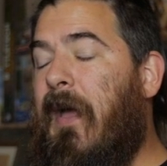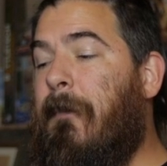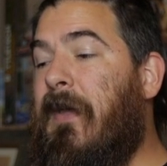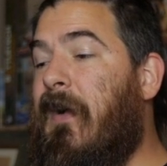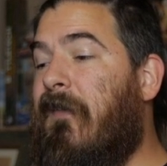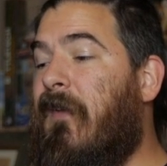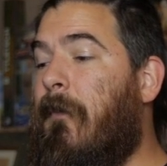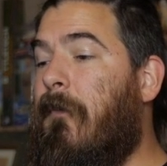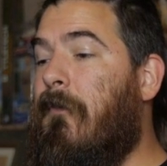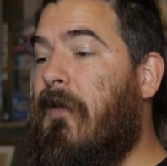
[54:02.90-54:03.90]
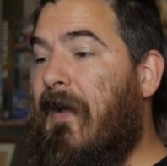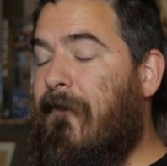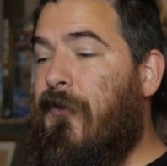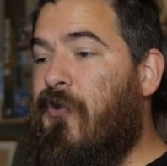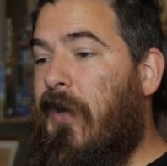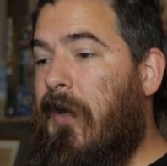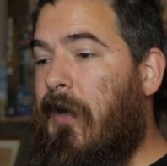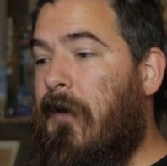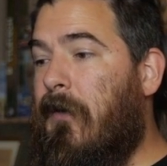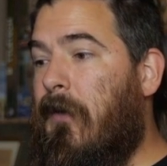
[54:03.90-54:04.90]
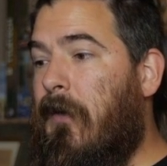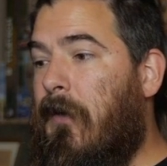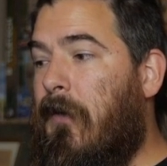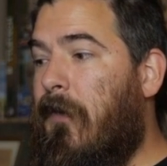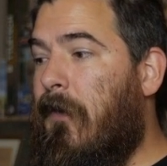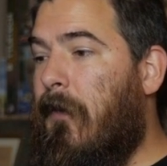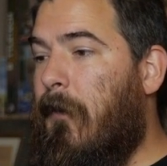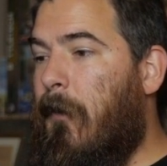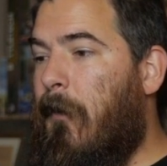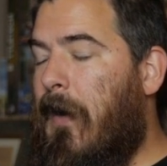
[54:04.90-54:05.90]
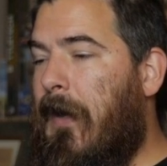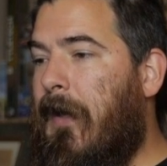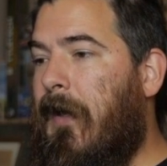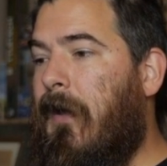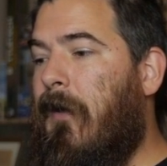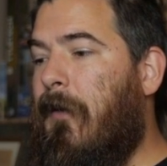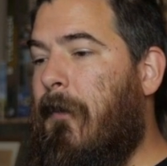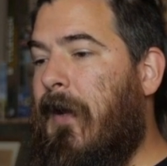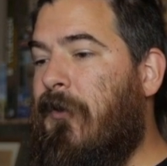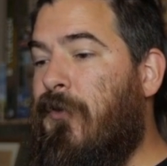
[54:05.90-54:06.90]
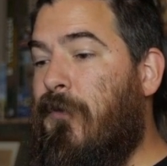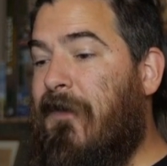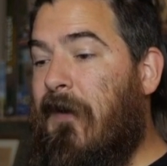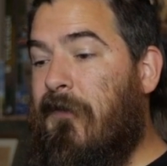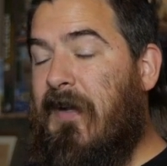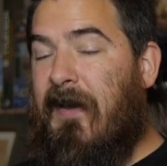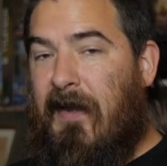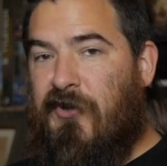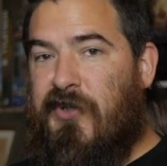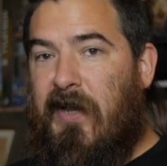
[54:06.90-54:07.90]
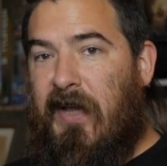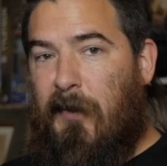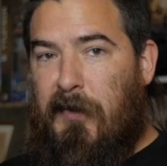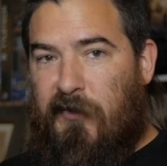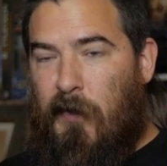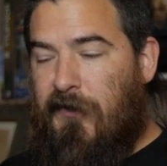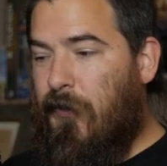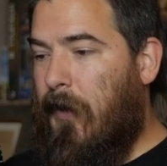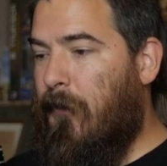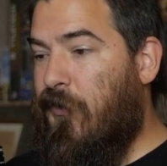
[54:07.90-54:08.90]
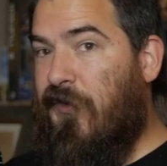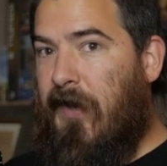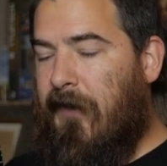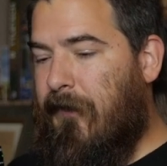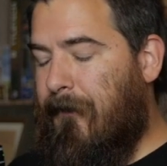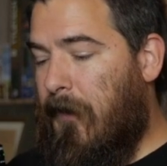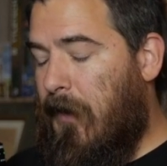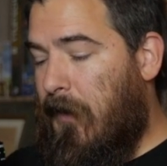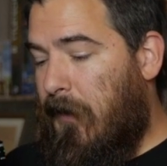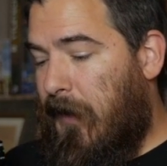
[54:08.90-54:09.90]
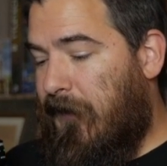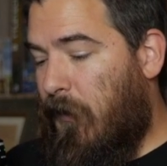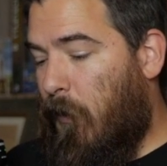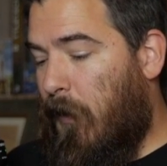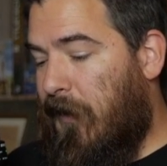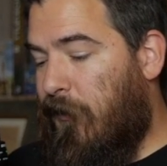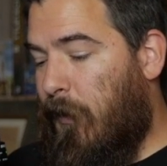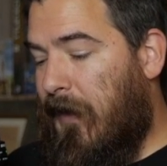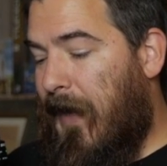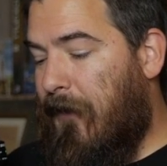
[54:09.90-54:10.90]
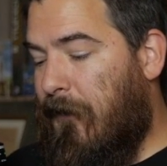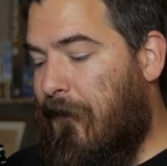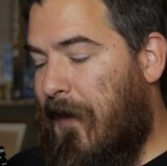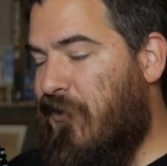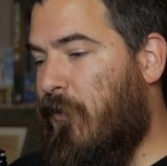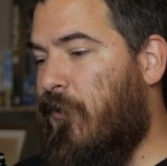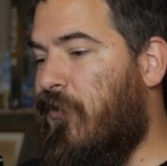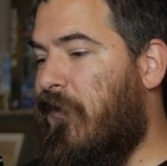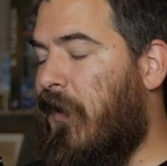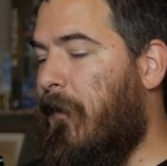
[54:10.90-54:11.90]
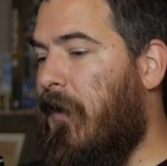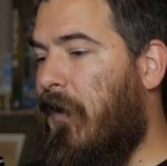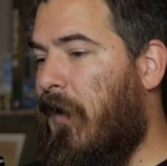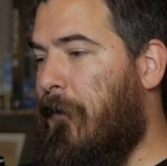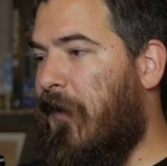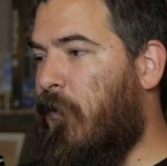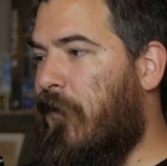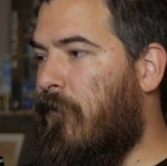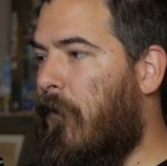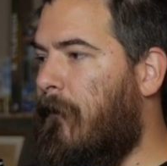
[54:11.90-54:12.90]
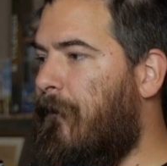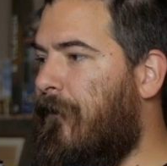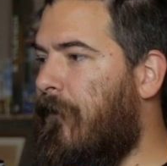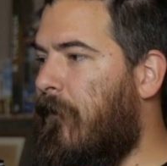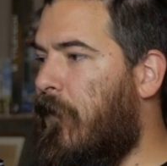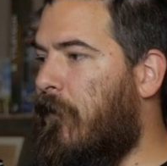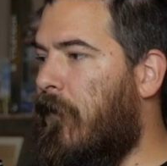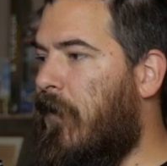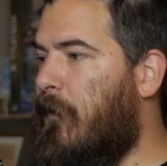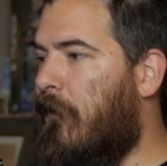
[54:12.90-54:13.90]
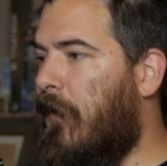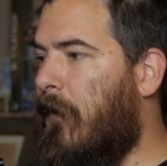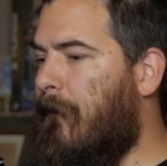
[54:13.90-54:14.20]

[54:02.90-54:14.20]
because I'm leveraging my newfound connection, I get a +1 to it, which is nice. And so what we're going to do is we're going to gather information, which is going to be a +wits roll. So let's go ahead and come over here.